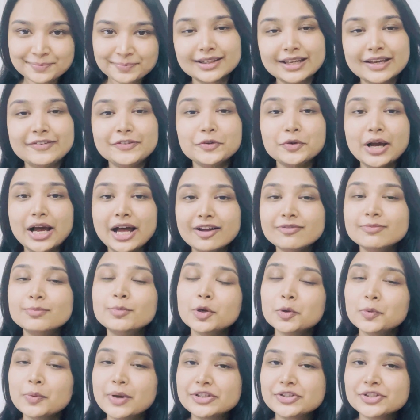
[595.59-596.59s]
If you have
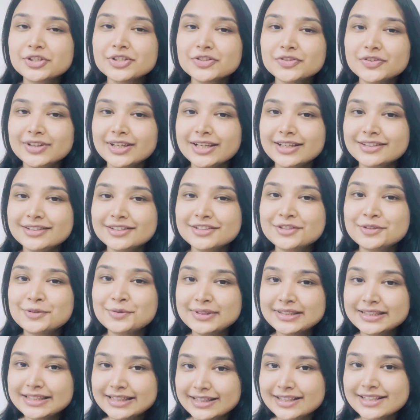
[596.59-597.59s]
more questions related to
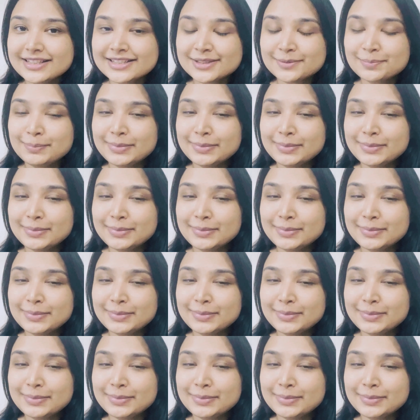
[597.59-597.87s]
this,